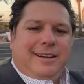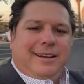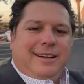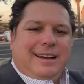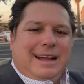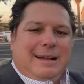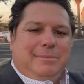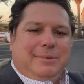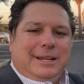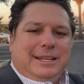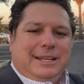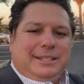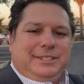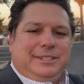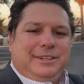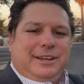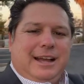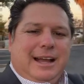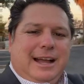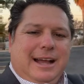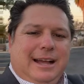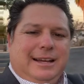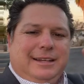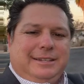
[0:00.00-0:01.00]
God bless you
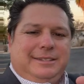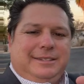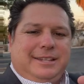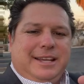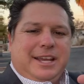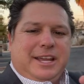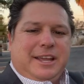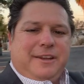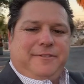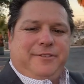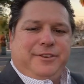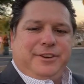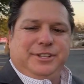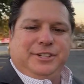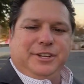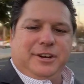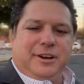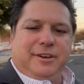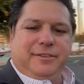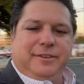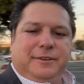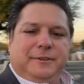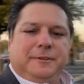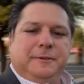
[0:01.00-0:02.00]
guys. Thank you for your
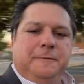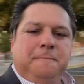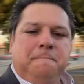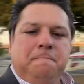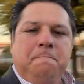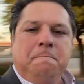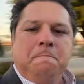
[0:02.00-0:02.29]
service.